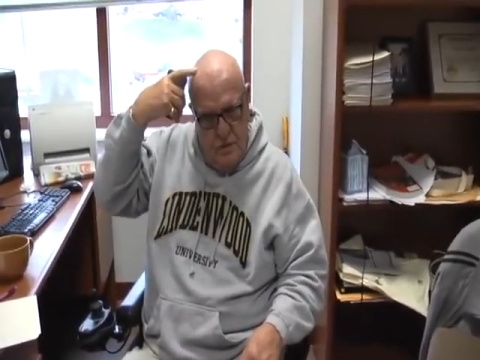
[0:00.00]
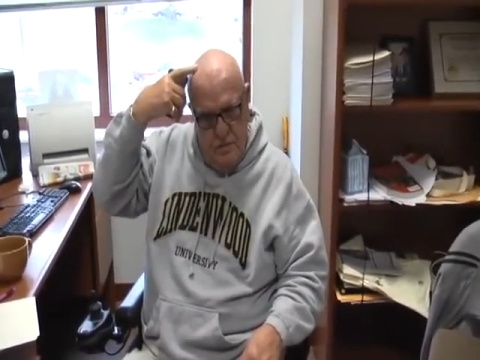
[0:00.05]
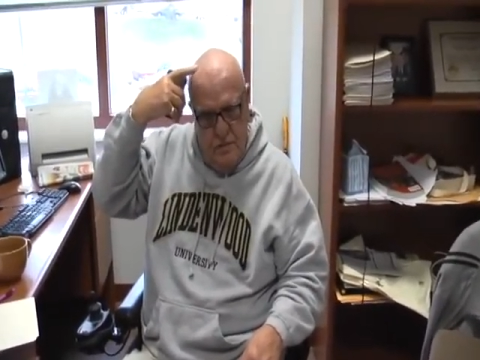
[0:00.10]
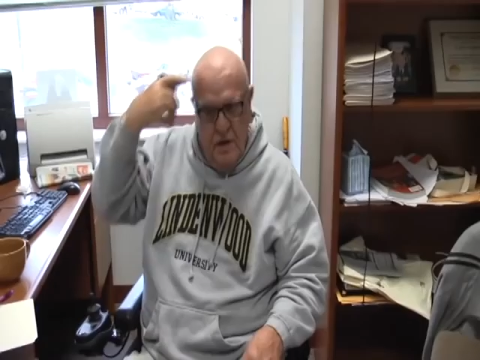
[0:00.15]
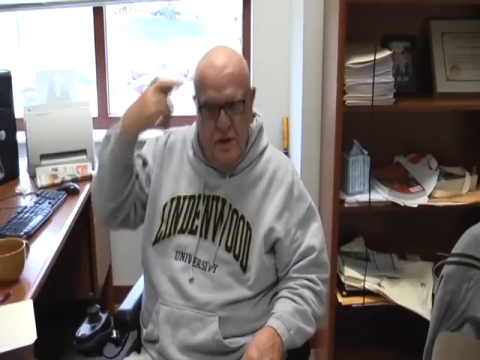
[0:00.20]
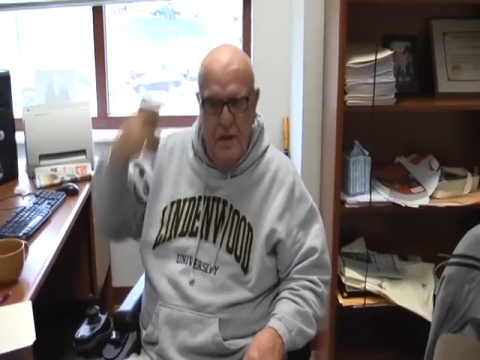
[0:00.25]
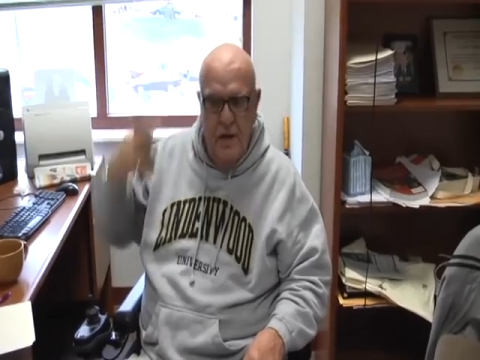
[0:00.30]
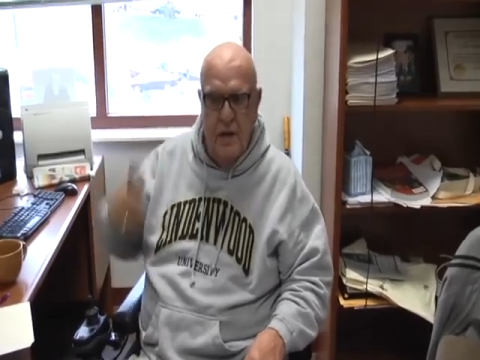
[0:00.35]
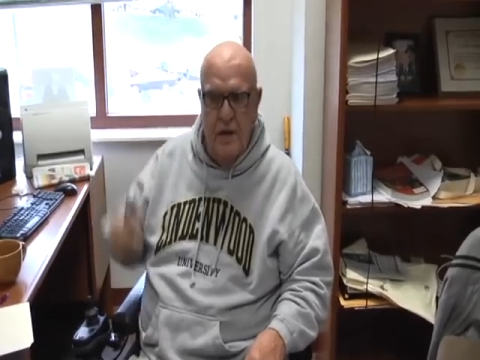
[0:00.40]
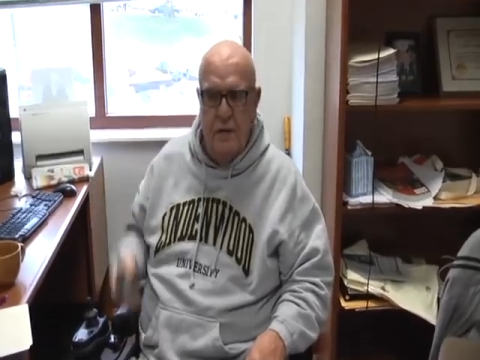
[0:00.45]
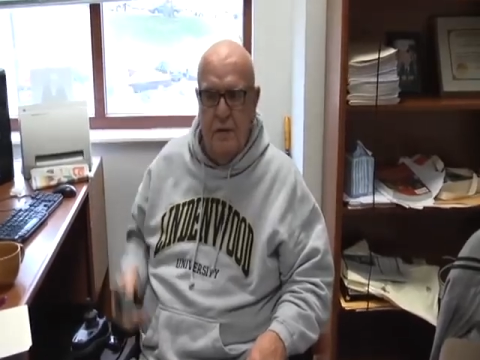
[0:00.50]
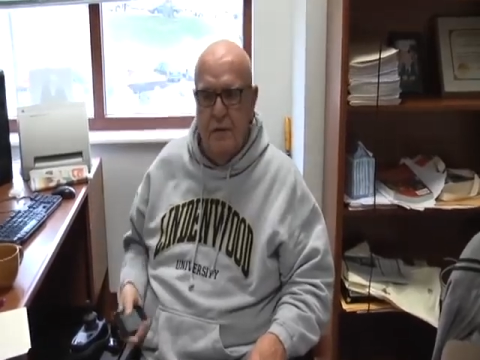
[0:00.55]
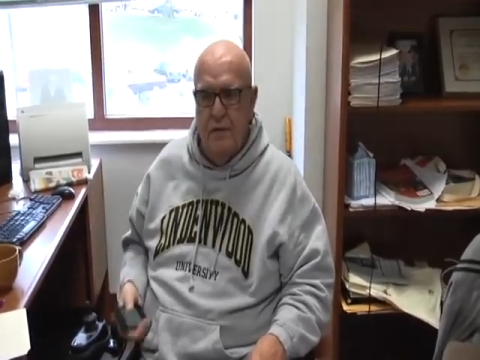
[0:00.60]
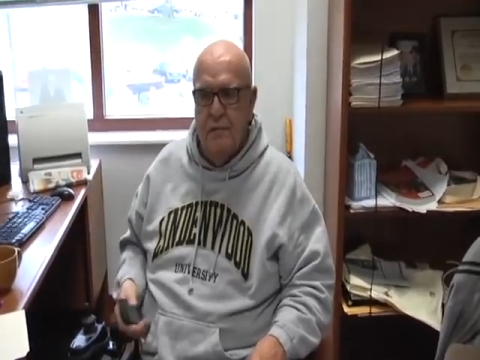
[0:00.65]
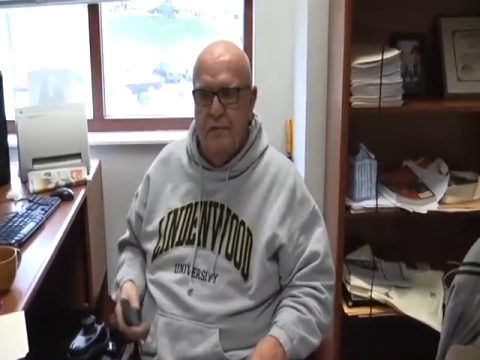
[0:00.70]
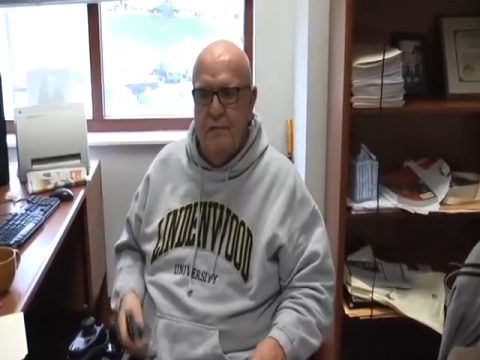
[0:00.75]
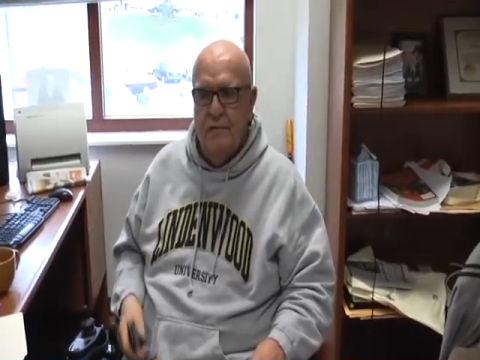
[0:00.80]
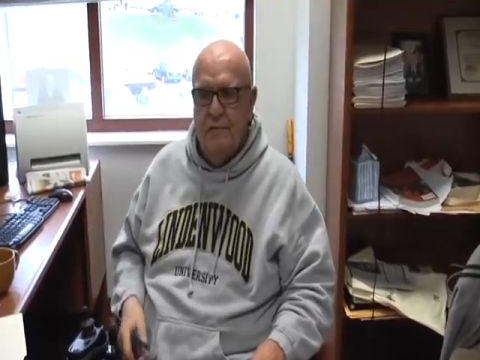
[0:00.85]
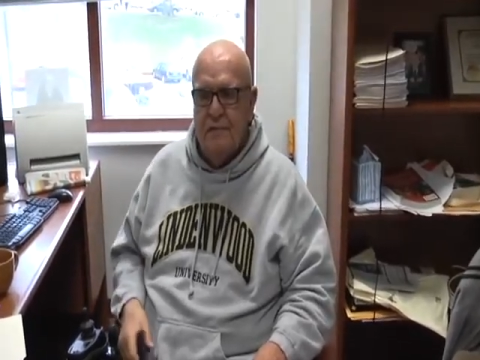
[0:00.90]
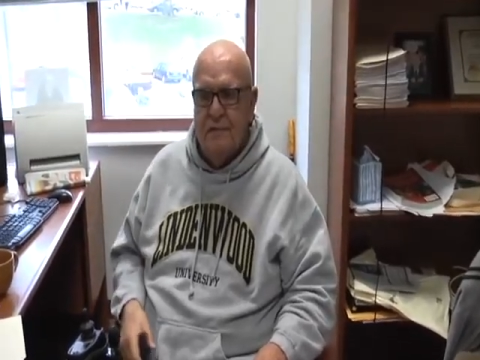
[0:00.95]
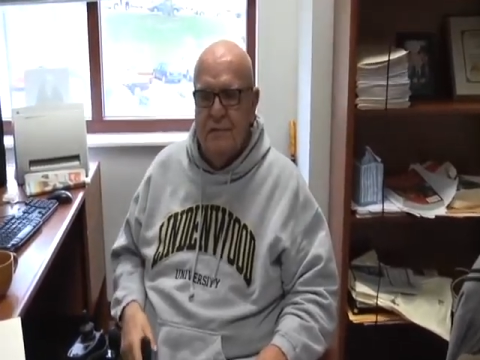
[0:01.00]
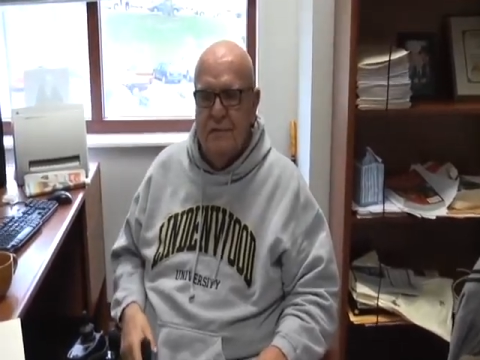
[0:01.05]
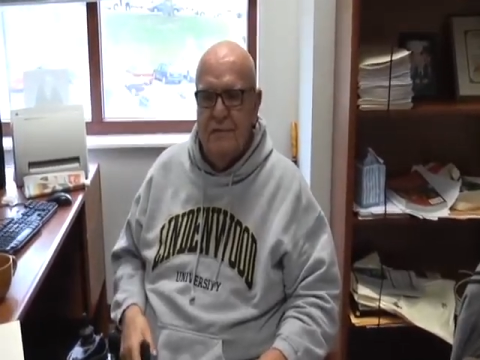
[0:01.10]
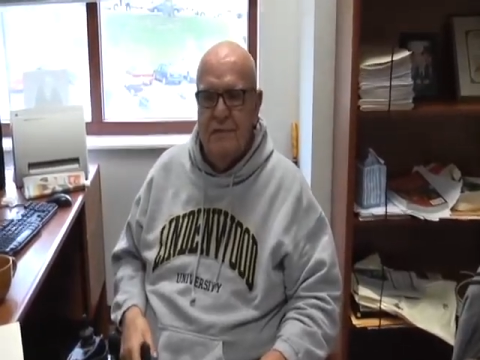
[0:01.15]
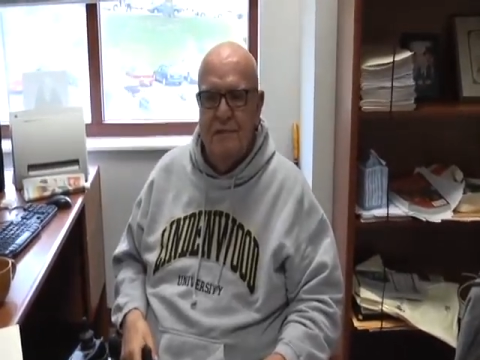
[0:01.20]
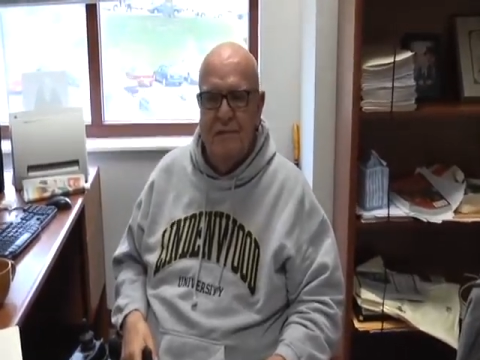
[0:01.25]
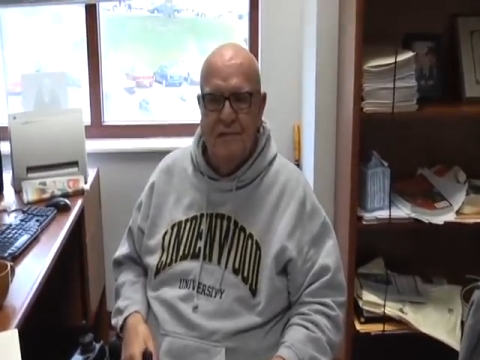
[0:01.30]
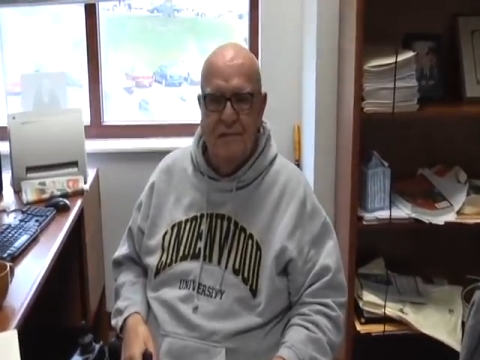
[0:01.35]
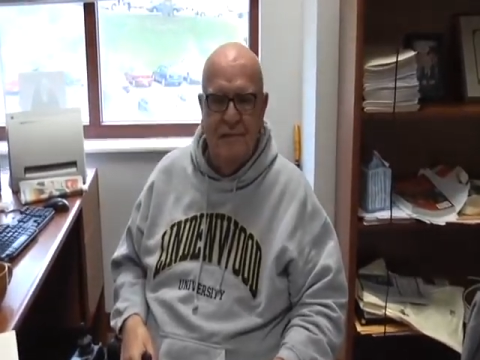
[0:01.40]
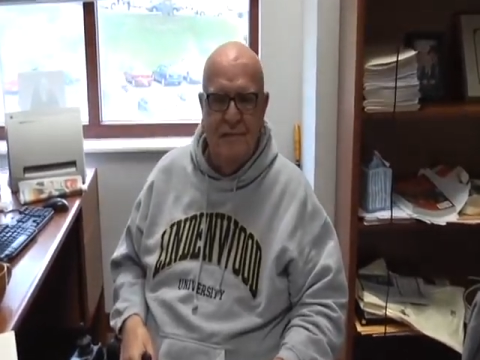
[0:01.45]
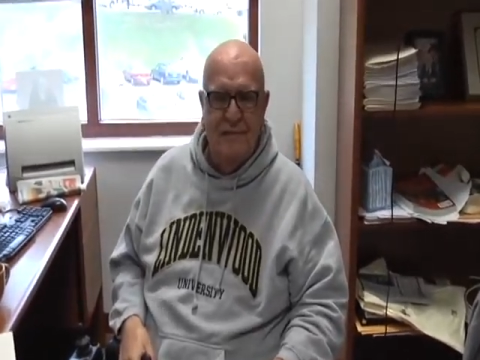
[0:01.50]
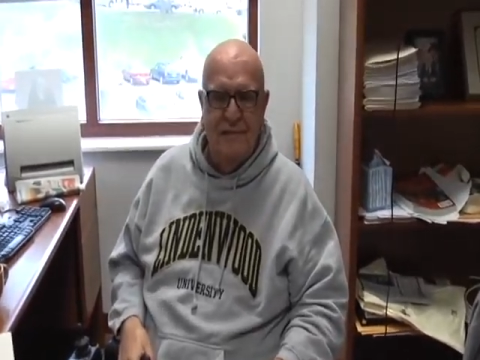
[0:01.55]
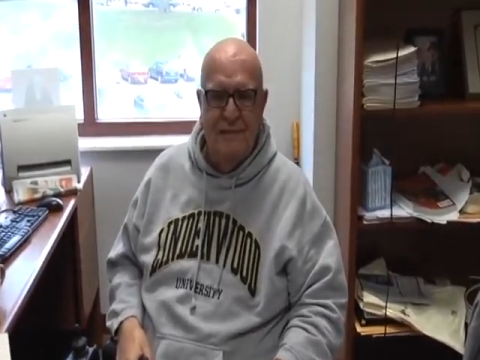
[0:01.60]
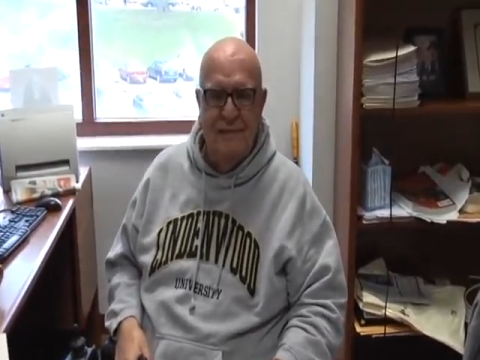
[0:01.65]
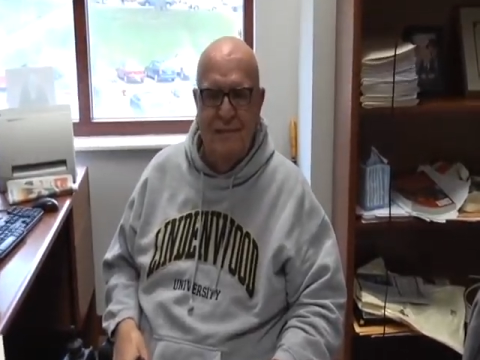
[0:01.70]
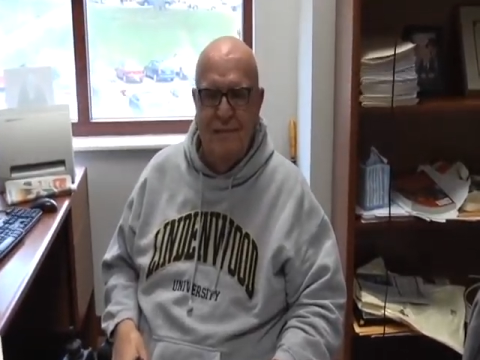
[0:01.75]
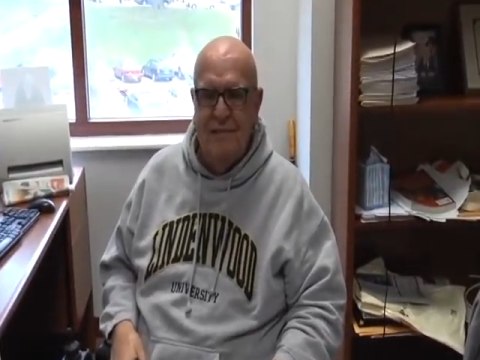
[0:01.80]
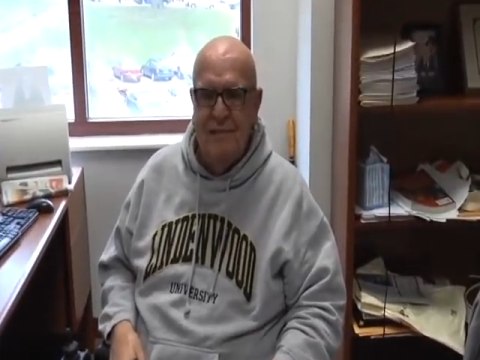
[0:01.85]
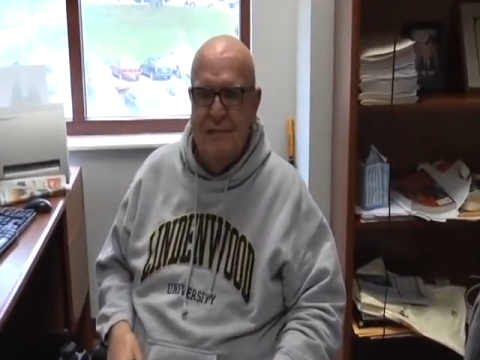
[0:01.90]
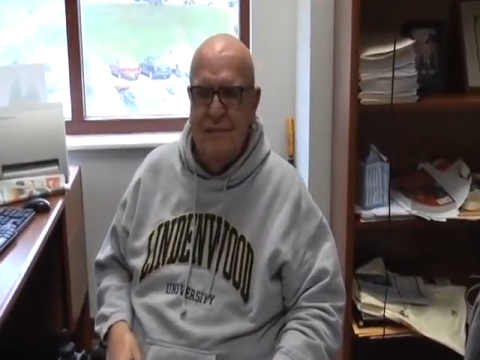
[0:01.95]
in my head.
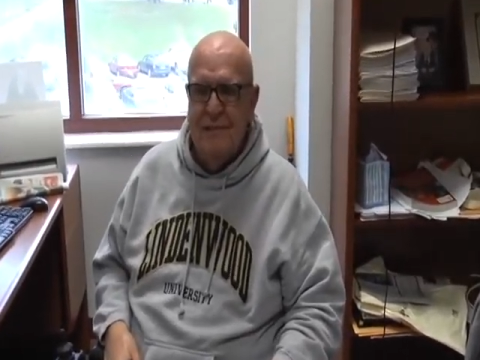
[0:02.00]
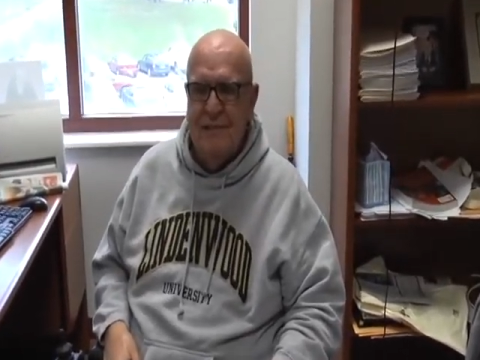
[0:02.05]
Wow.